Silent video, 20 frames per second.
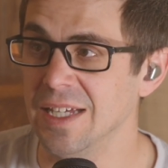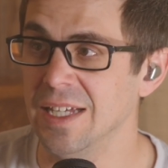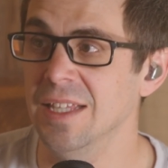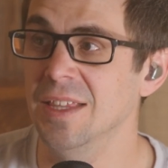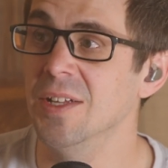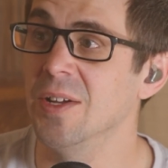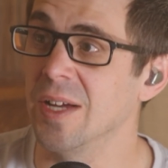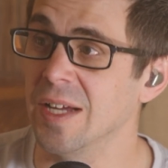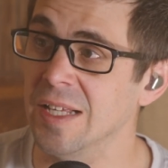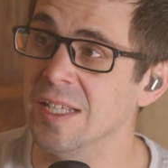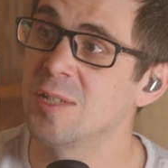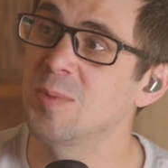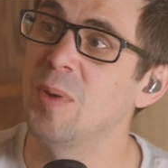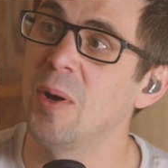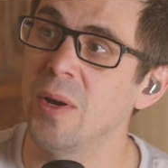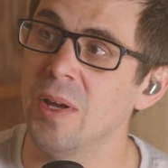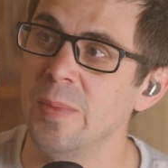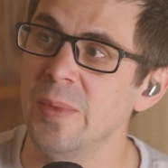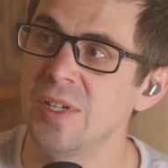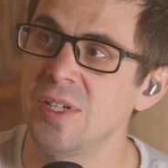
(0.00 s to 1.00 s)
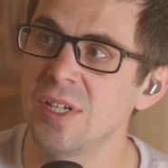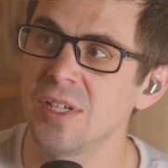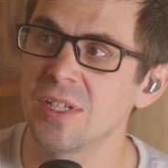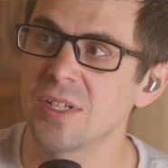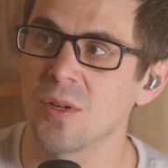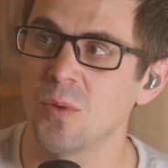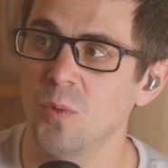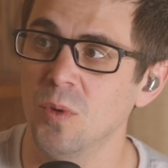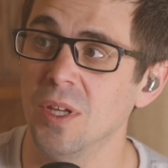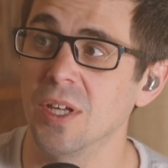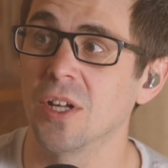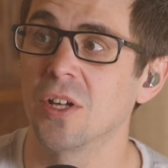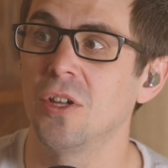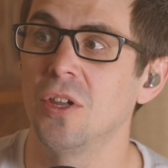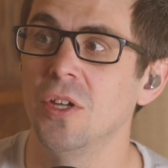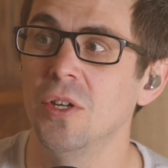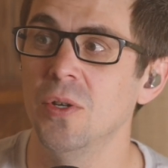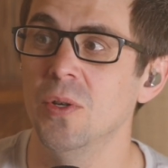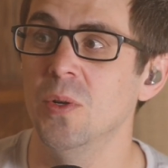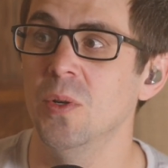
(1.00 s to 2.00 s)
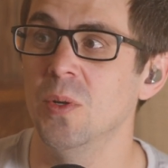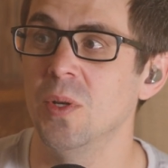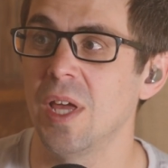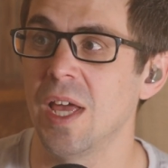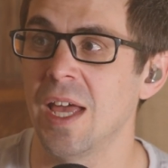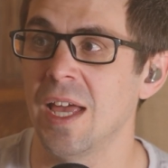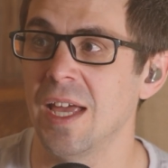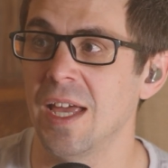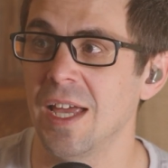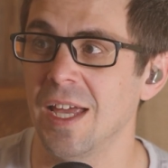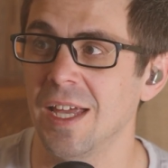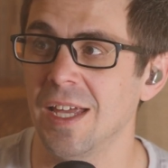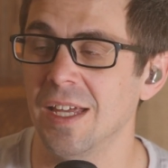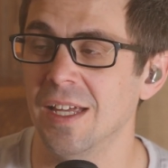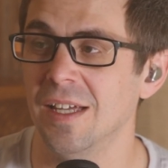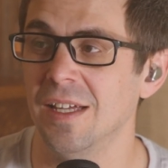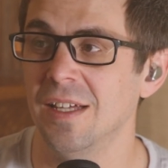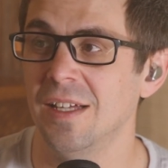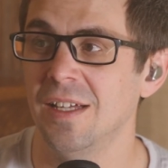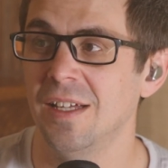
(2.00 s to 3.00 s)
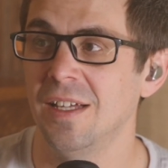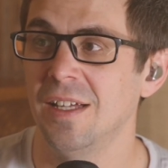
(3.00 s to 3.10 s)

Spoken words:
in their inspo images, will include a